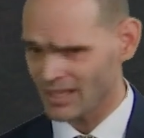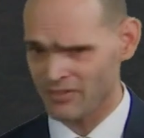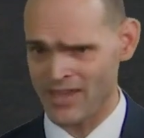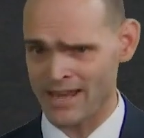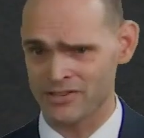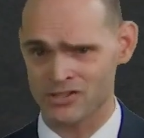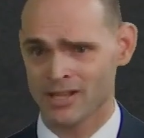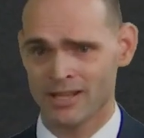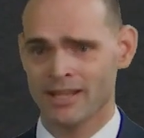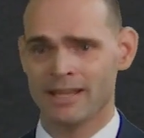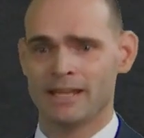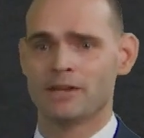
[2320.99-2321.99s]
That is,
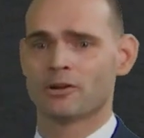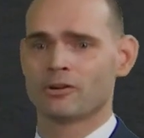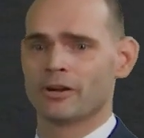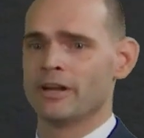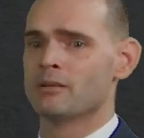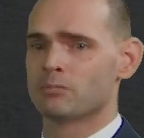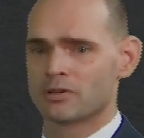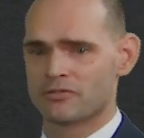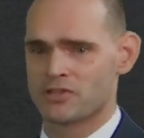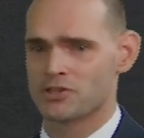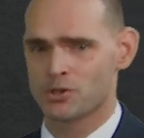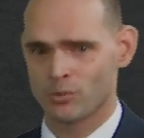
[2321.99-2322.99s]
here are a number of
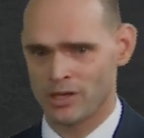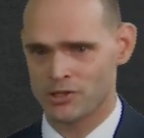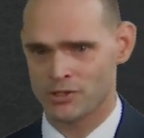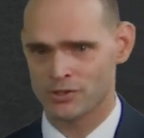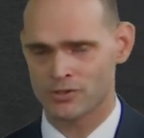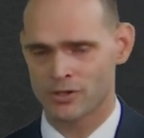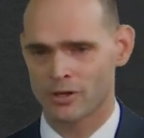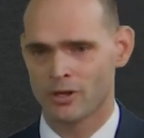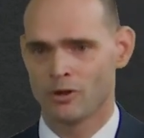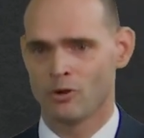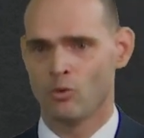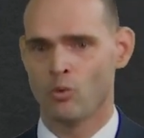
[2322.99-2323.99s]
situations
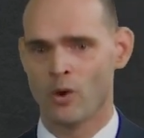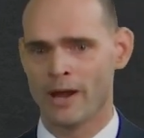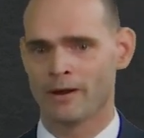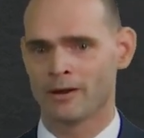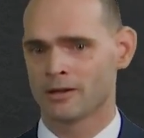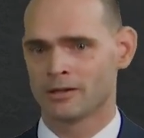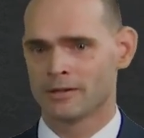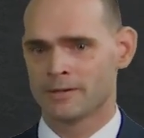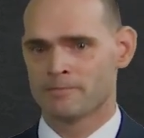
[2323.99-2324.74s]
where